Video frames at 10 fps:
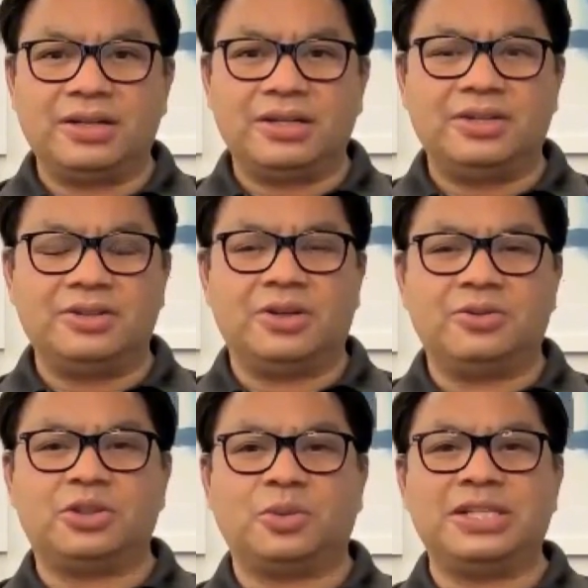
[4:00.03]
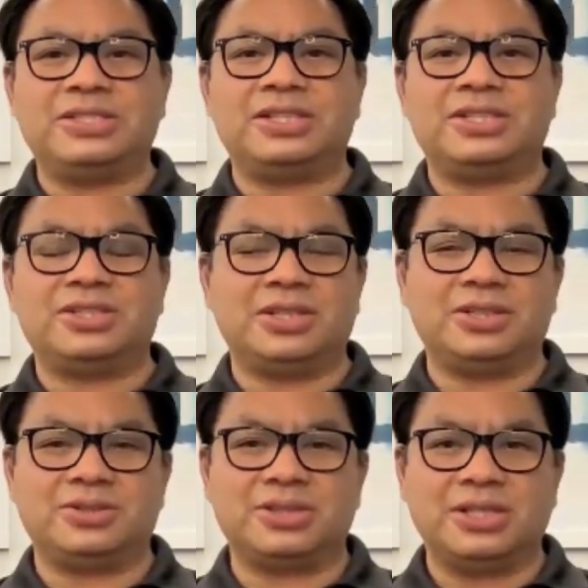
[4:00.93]
26
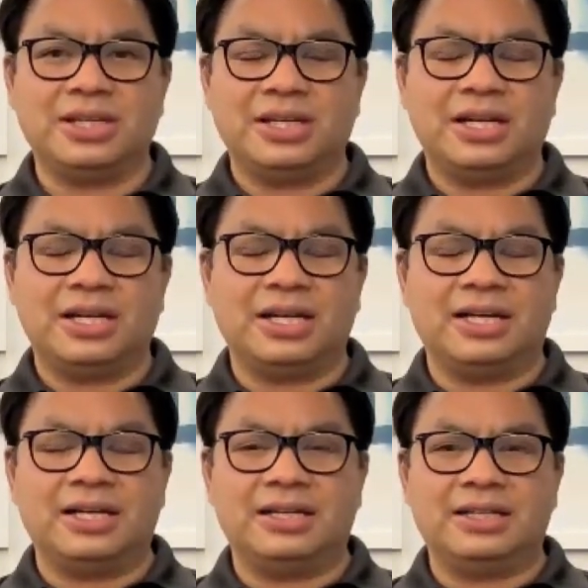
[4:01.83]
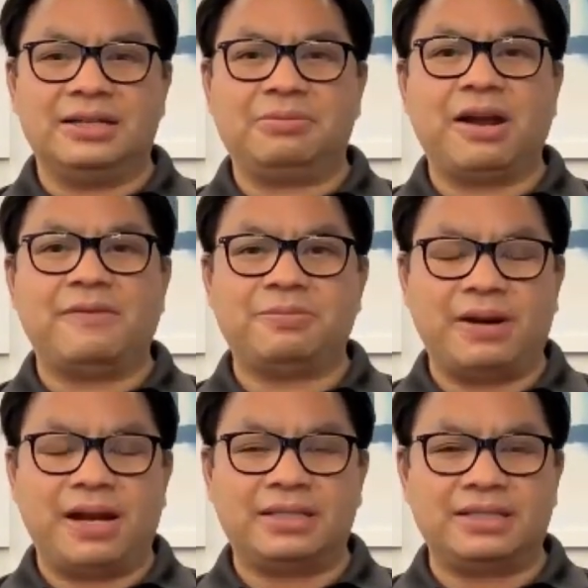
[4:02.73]
years in private
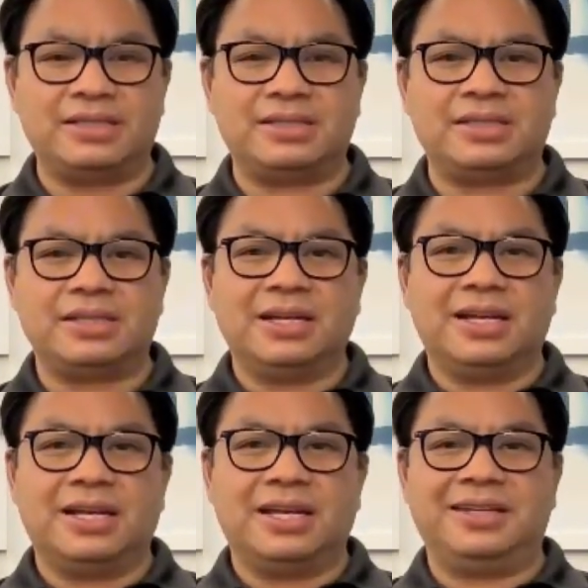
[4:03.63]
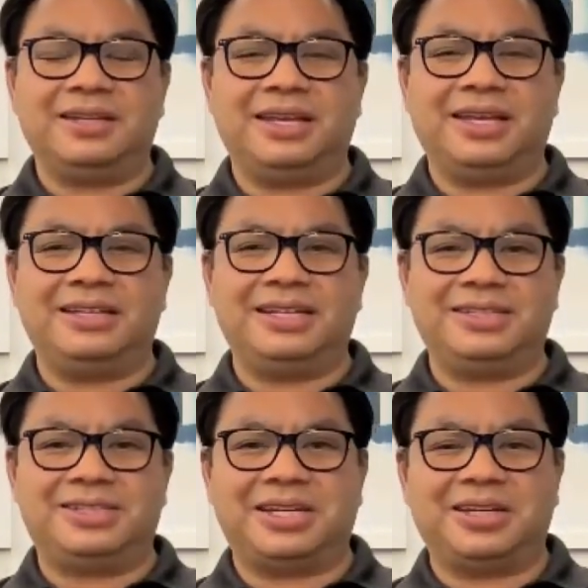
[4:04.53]
practice, and
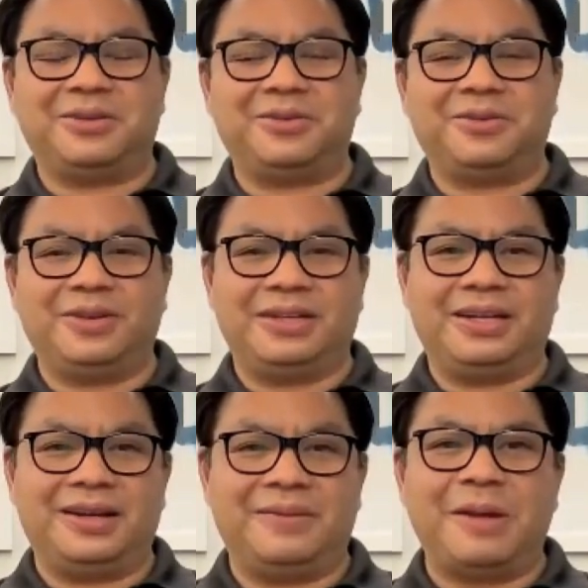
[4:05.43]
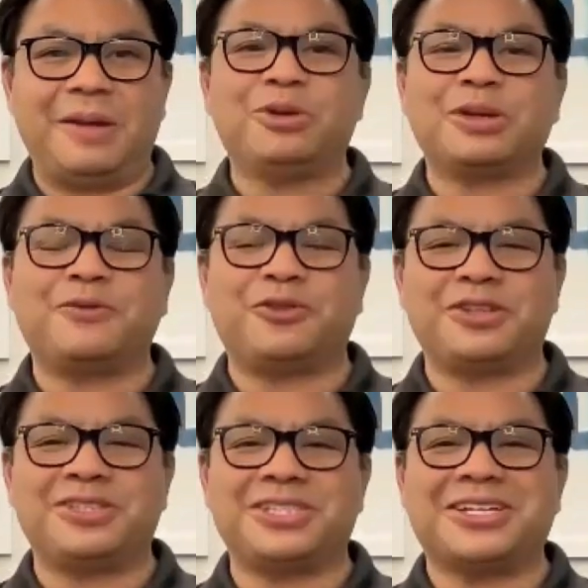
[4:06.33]
instead of I'm looking for the
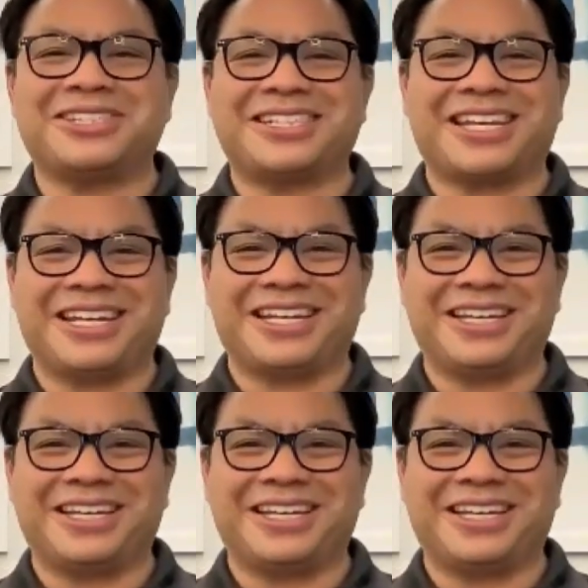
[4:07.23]
sun setting